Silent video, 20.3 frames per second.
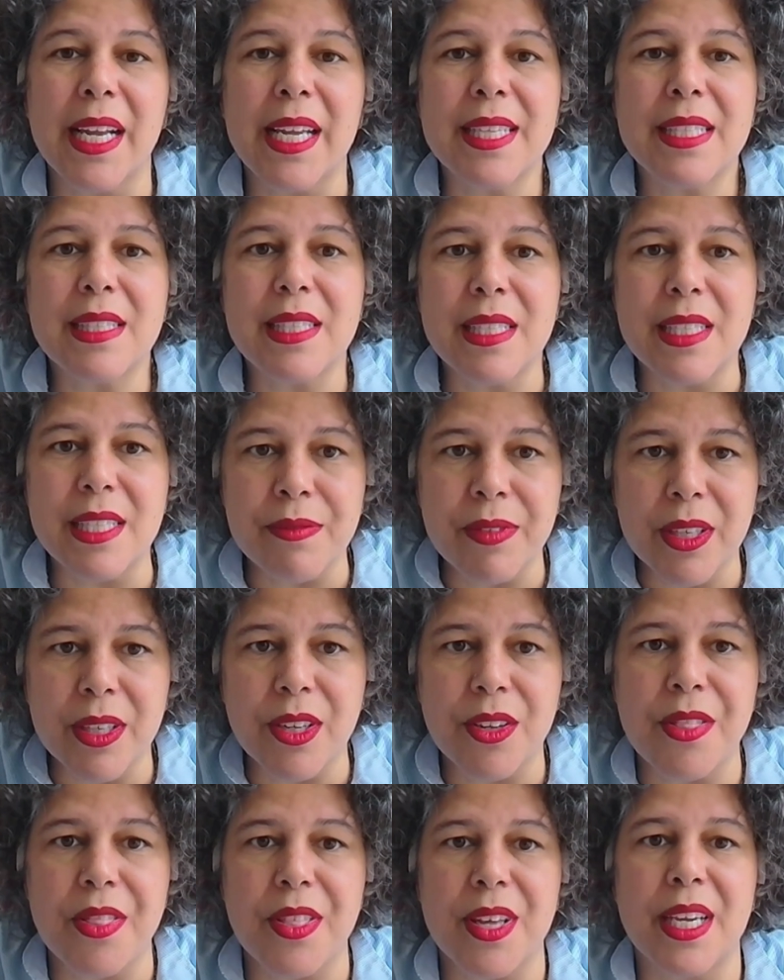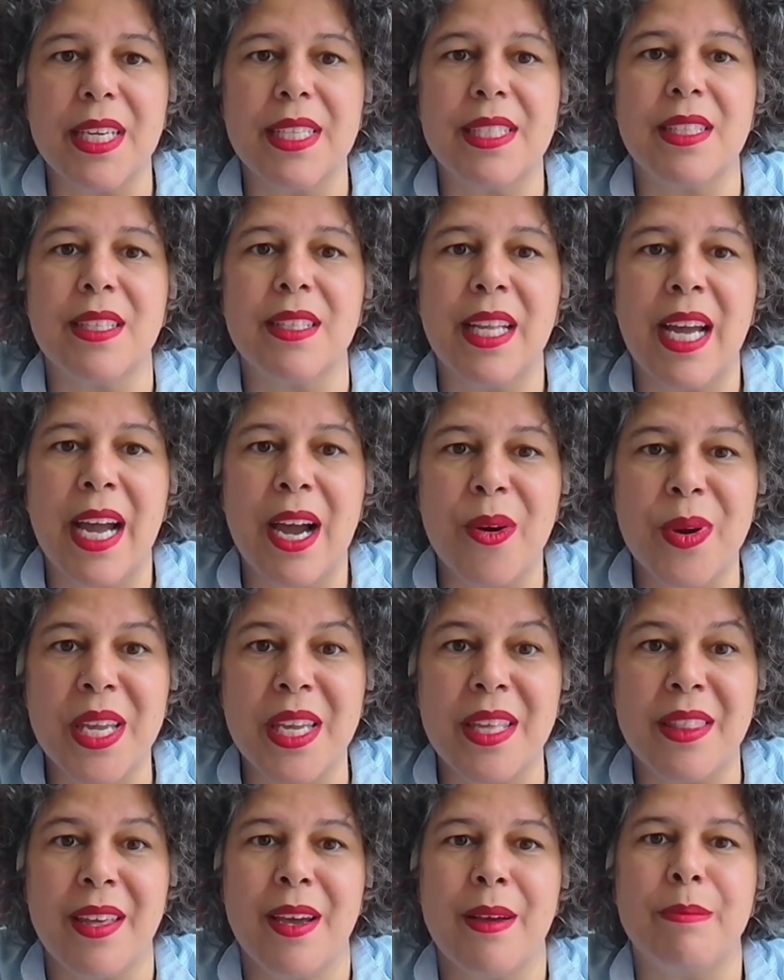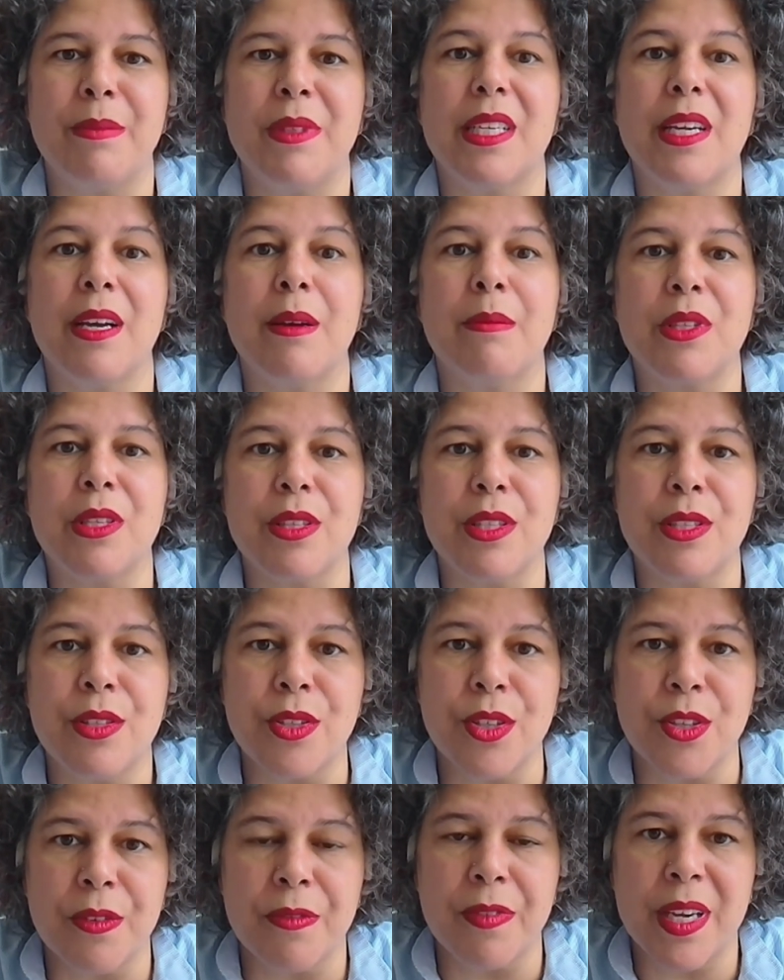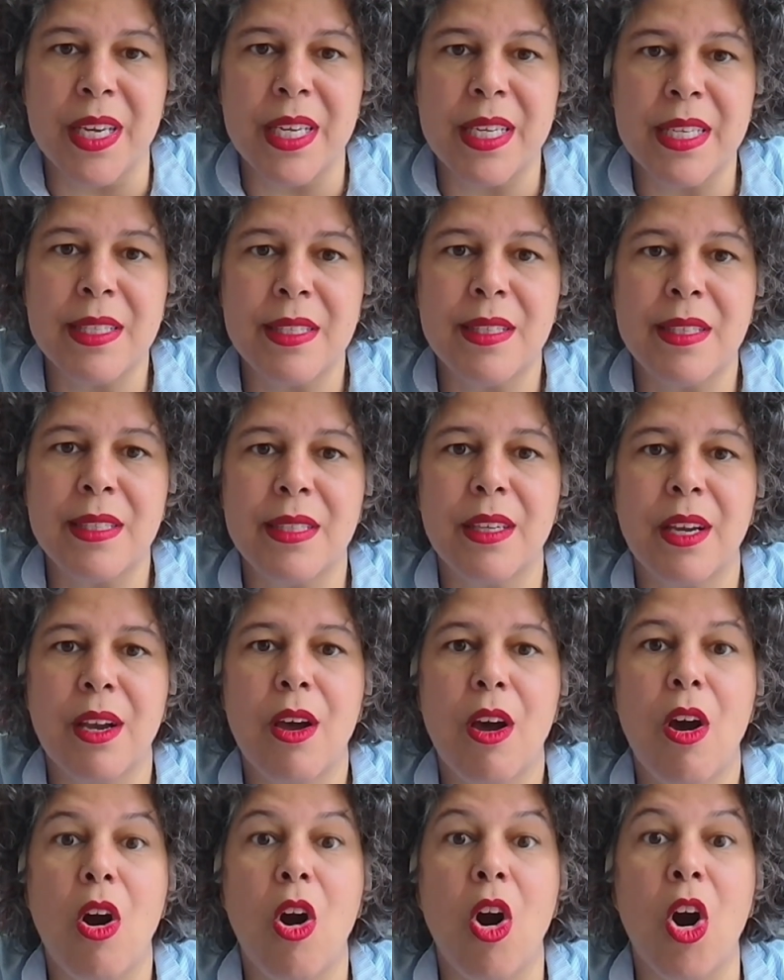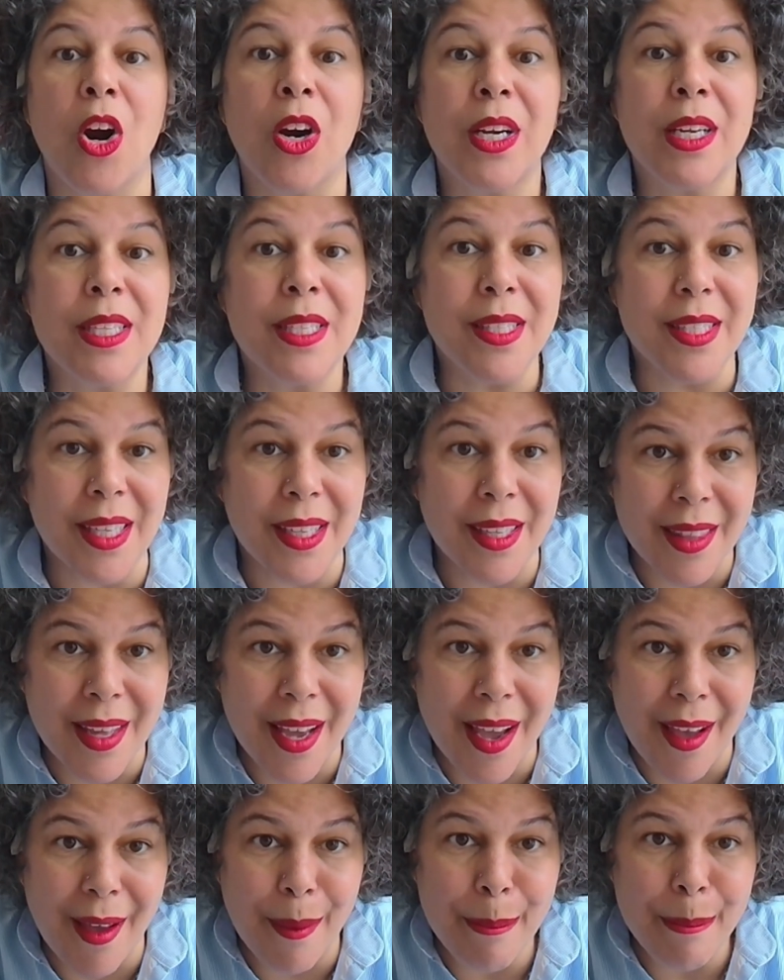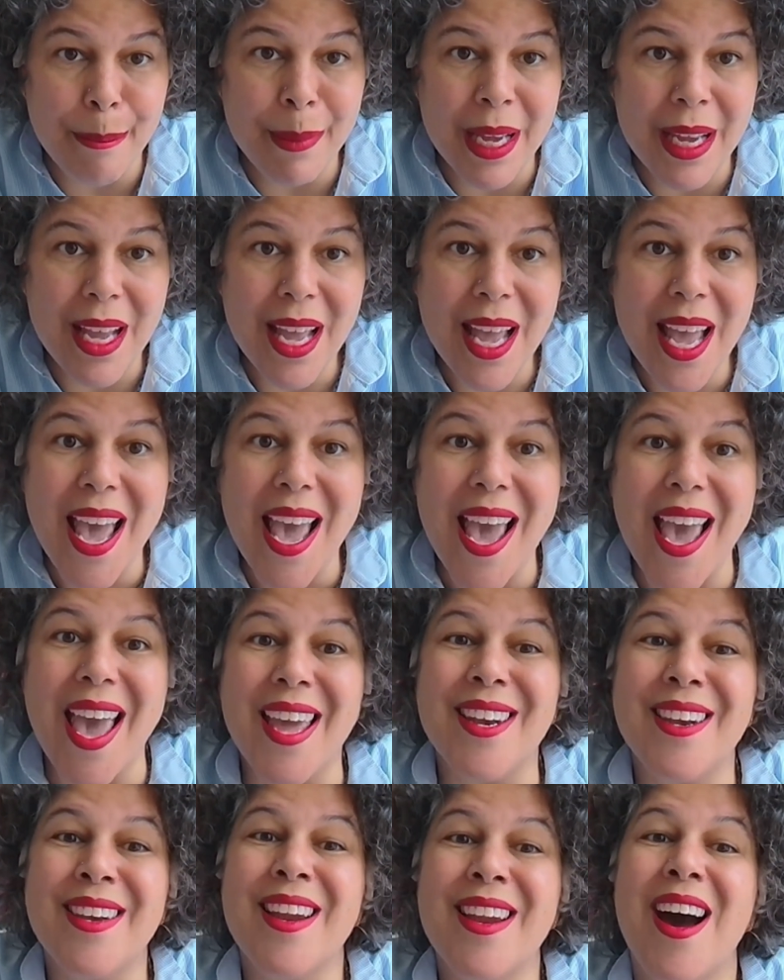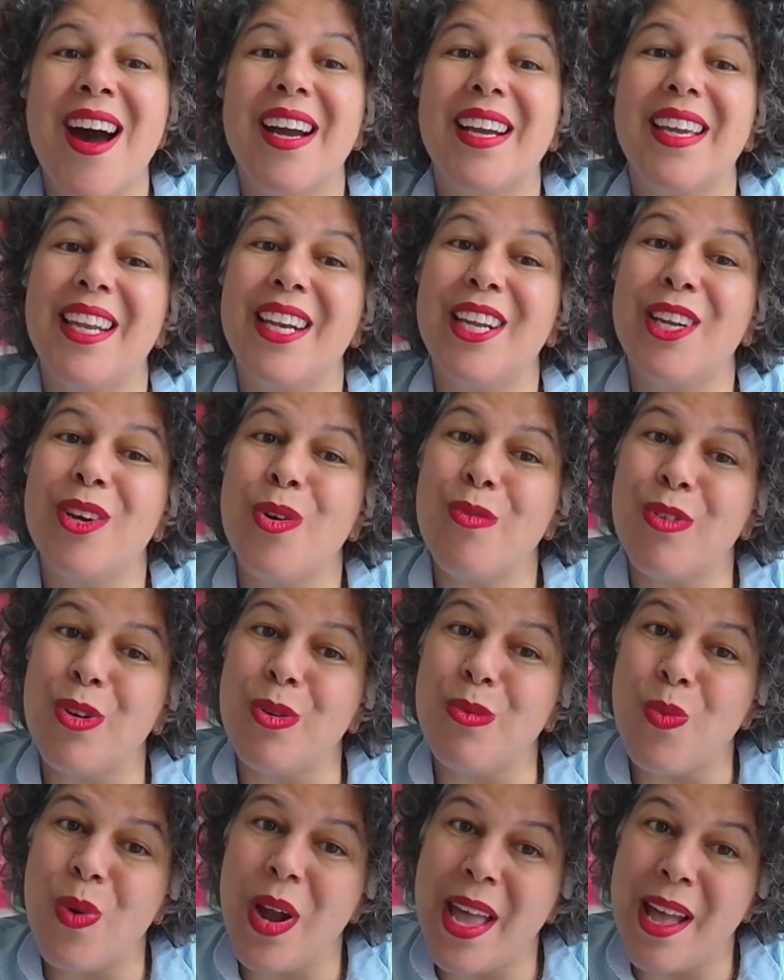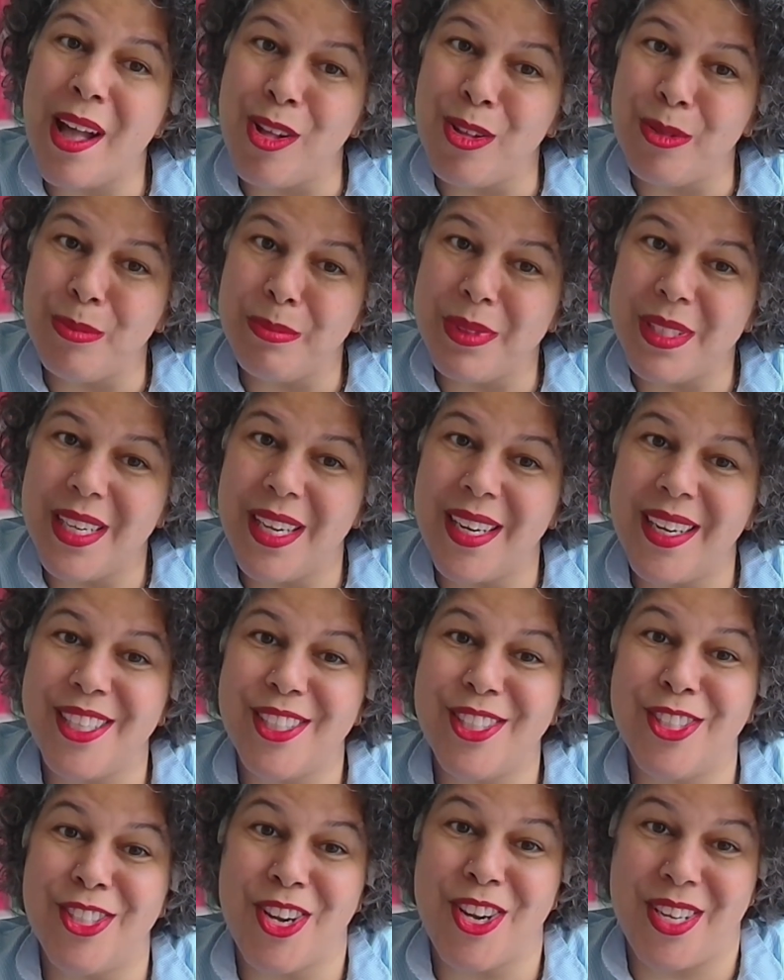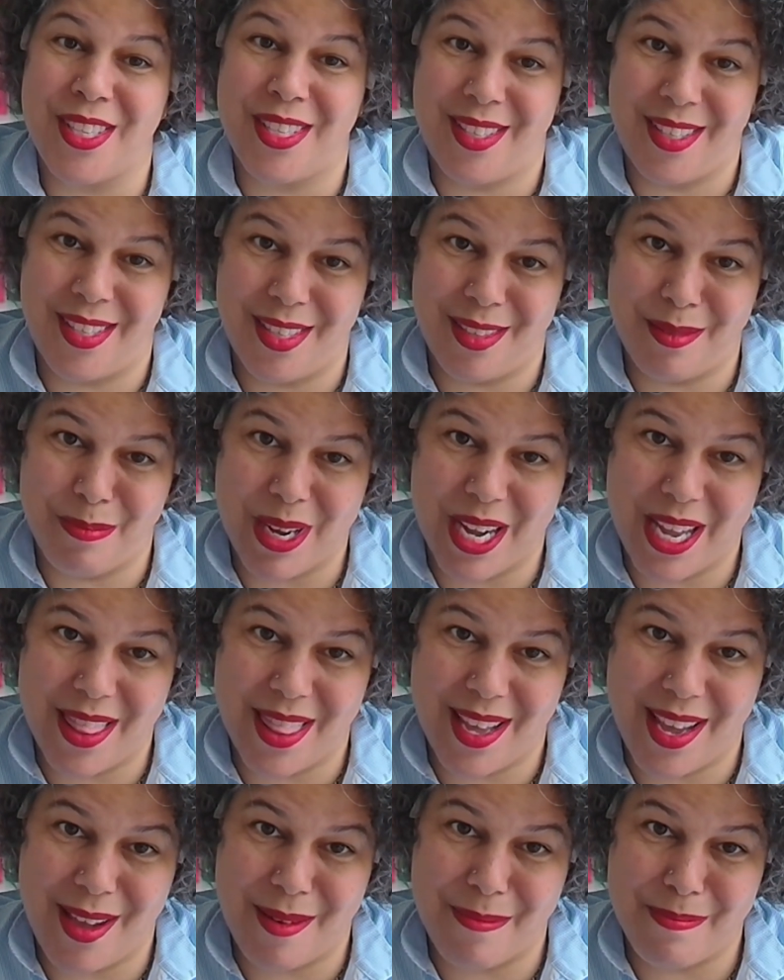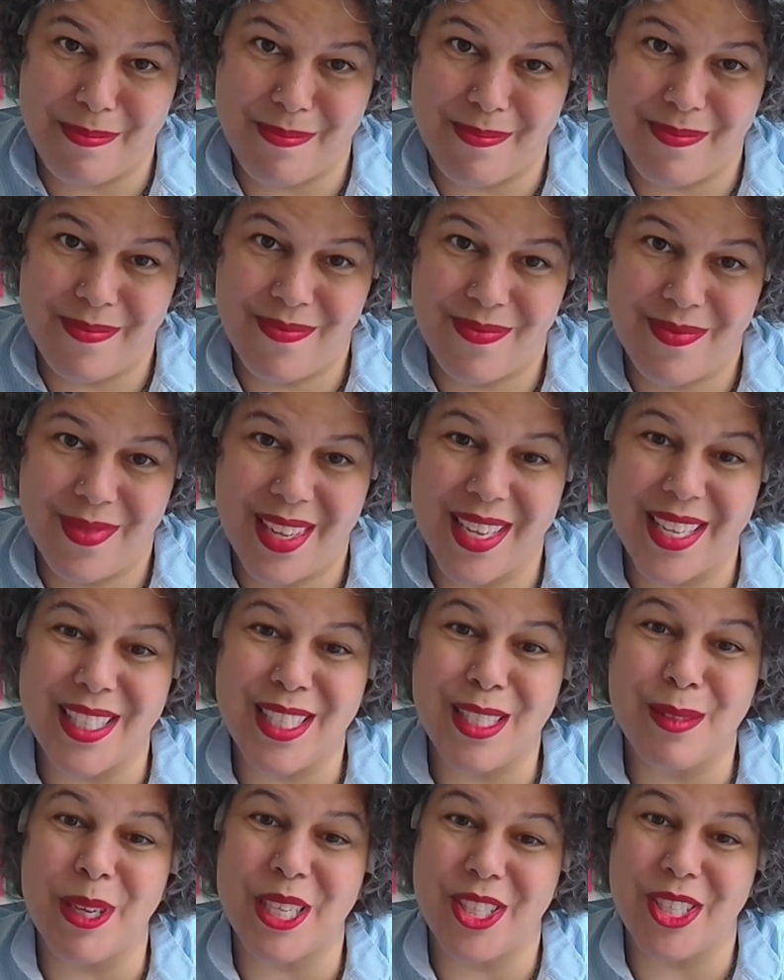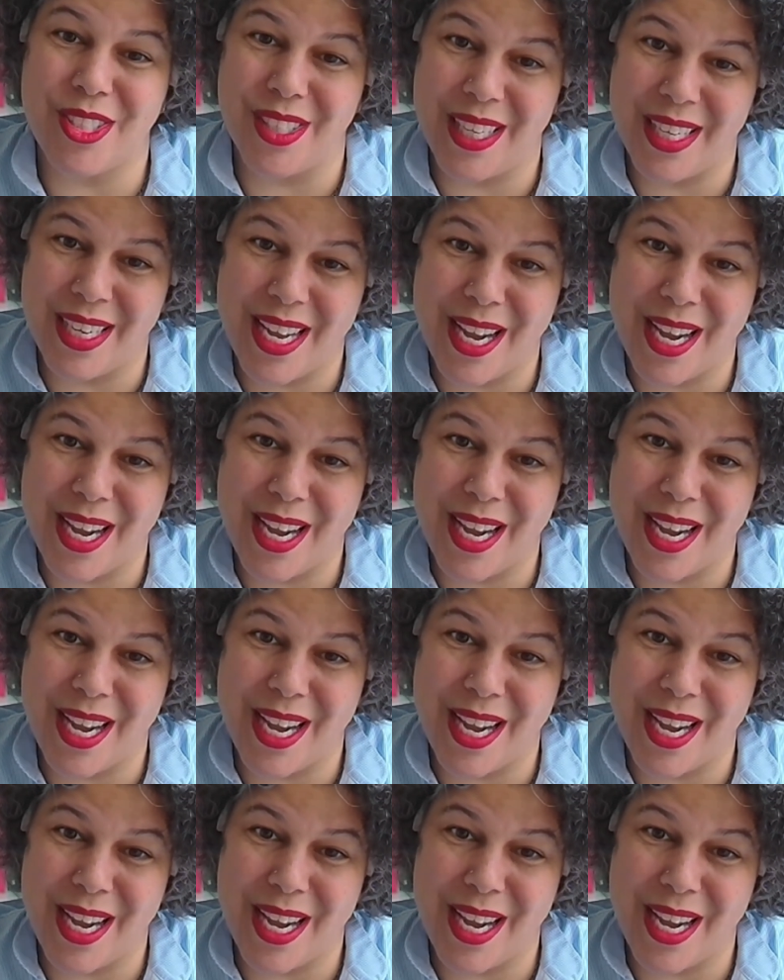guess the difficult thing is allowing them to come to the surface, harnessing them, and not getting overwhelmed and exhausted by them, especially